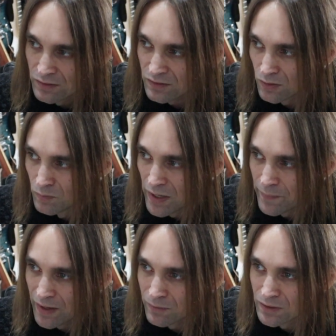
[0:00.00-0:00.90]
So
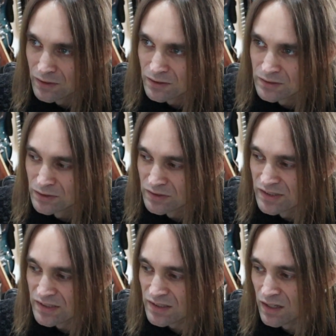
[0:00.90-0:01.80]
maybe I will use
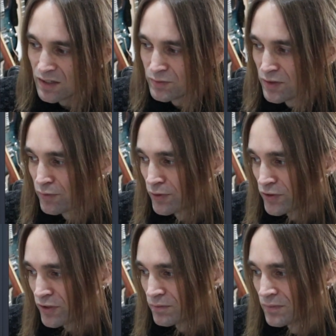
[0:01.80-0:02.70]
this live in the
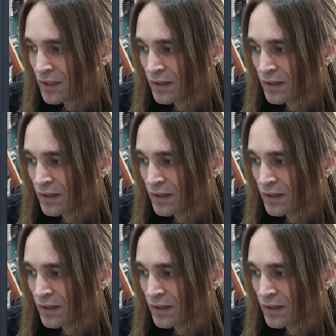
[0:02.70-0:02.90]
future.